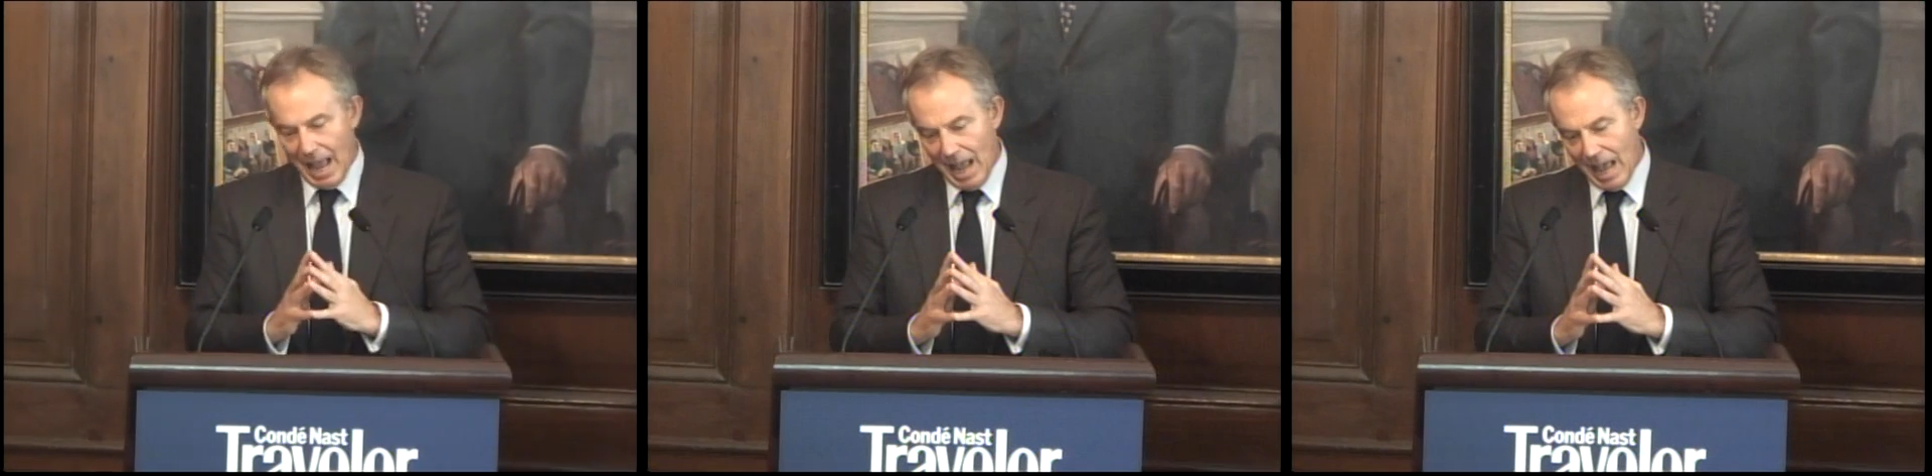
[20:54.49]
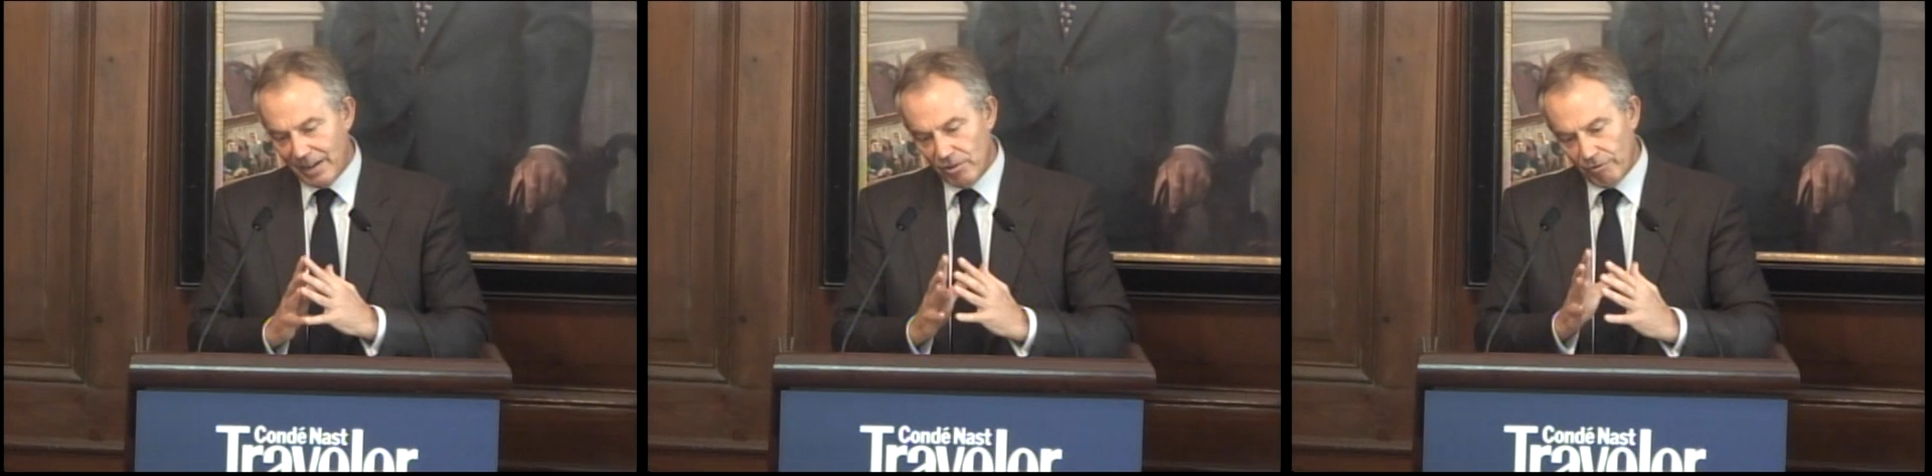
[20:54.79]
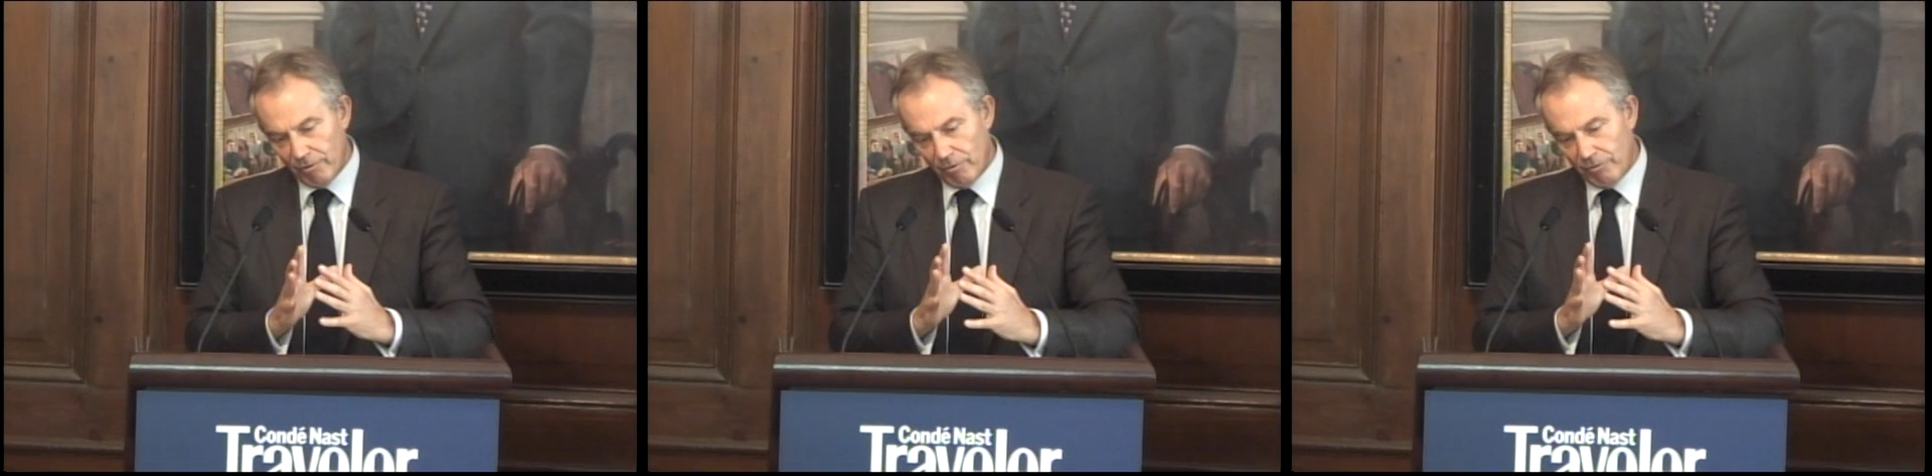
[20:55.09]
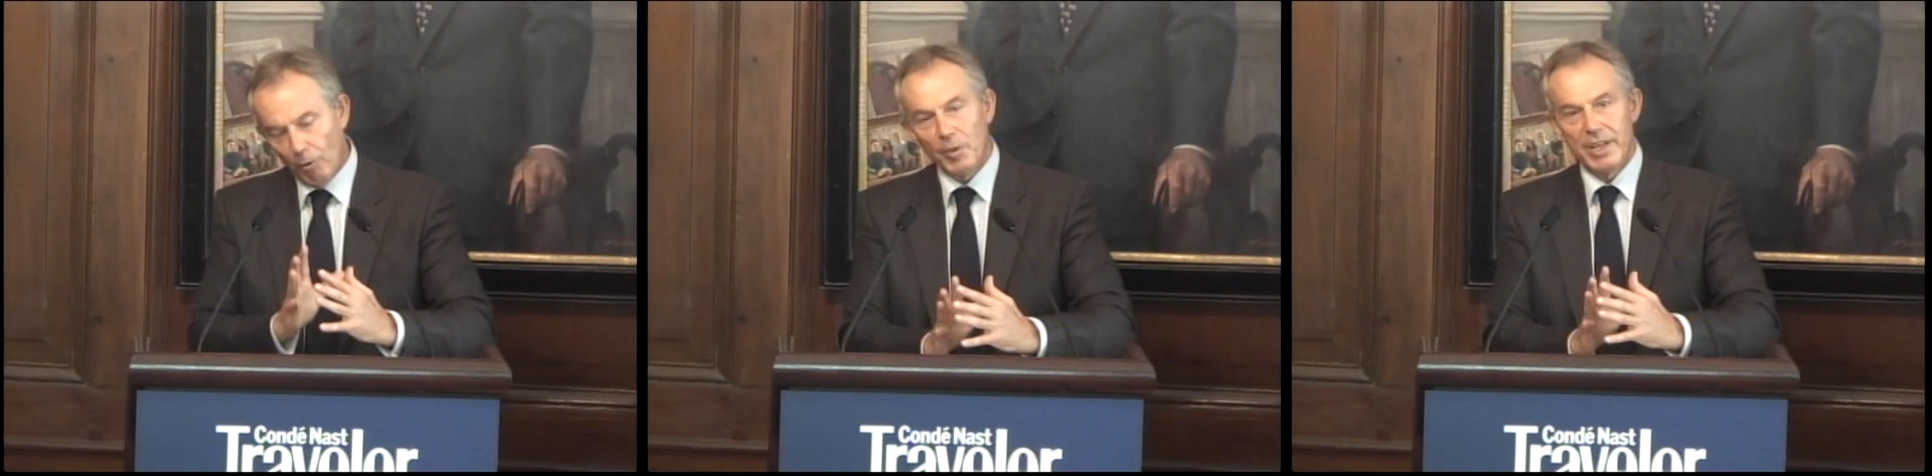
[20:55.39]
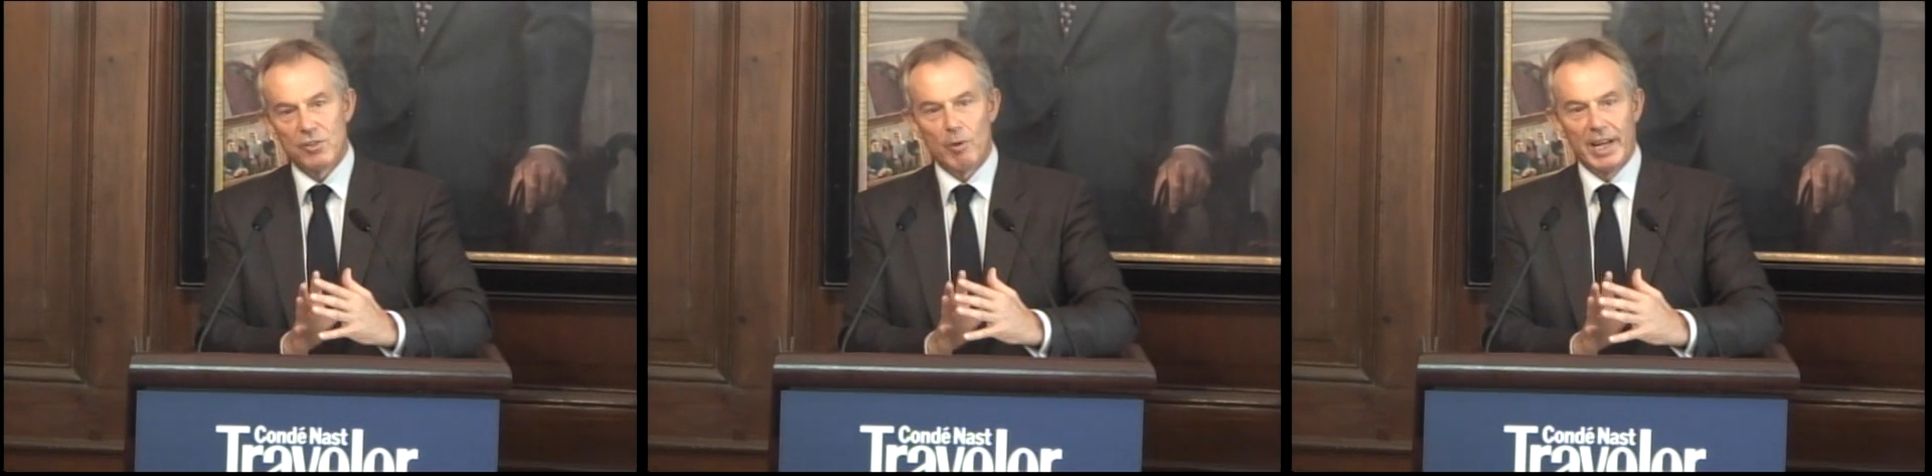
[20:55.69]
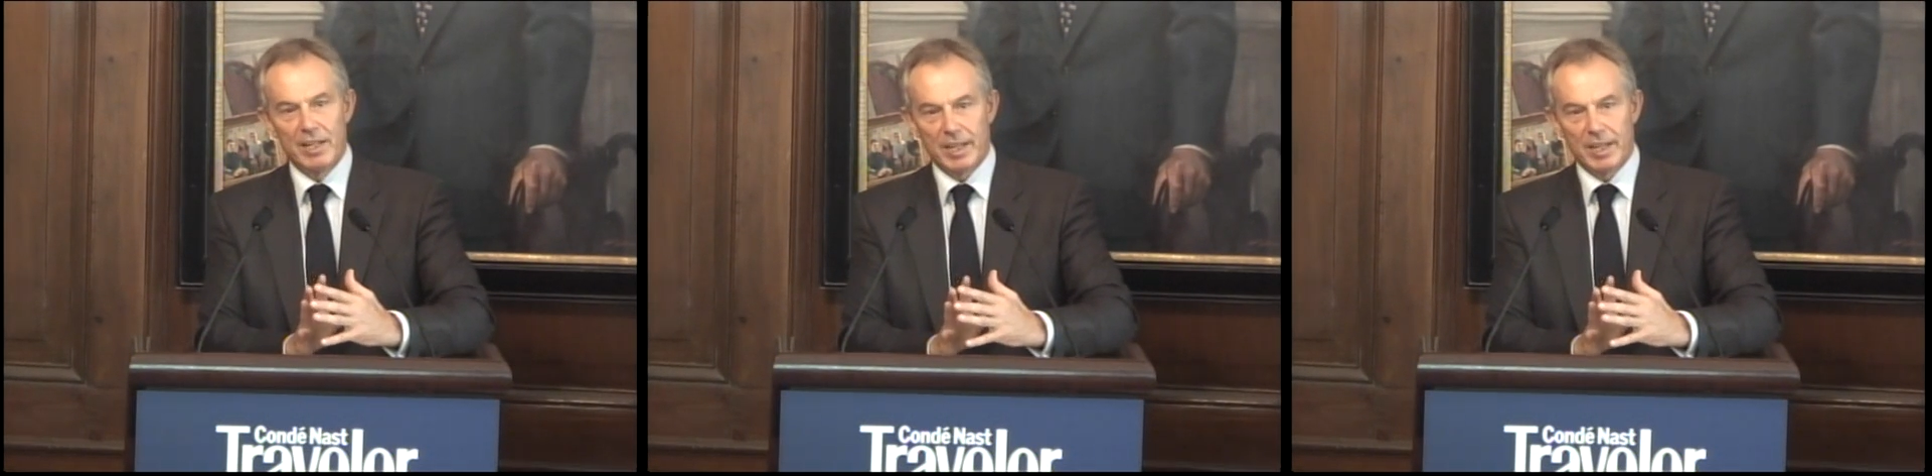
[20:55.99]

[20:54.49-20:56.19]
And for the Israelis,